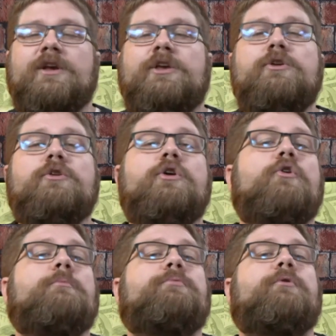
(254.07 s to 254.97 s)
you can go
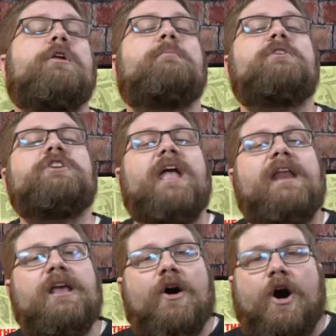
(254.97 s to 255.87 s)
to pretty much
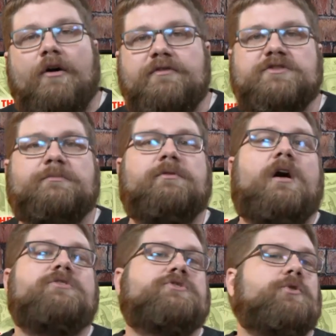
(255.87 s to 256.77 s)
any office
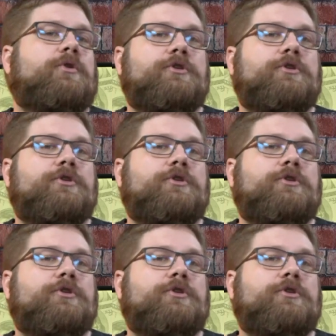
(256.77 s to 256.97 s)
supply store,